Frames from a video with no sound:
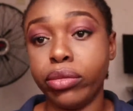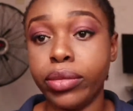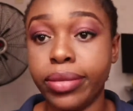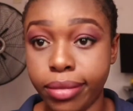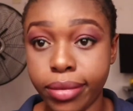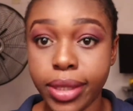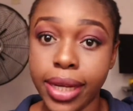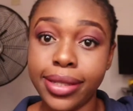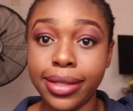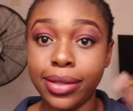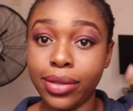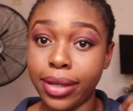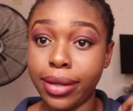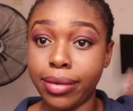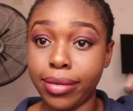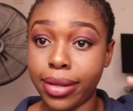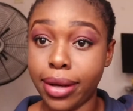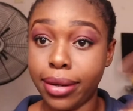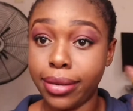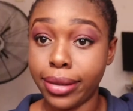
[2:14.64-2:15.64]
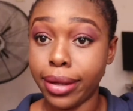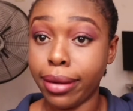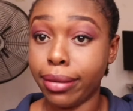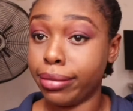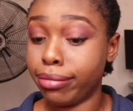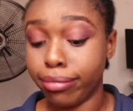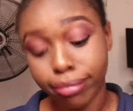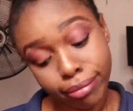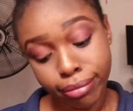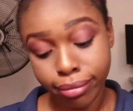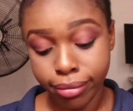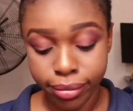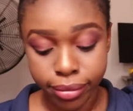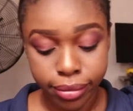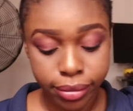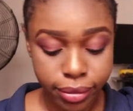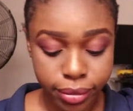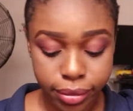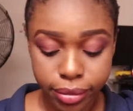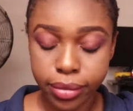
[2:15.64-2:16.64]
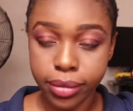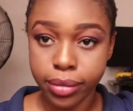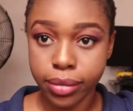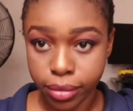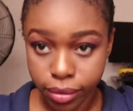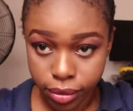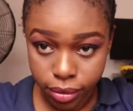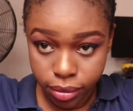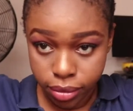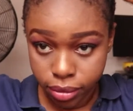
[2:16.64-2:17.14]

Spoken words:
to go in with Eco Styling Gel.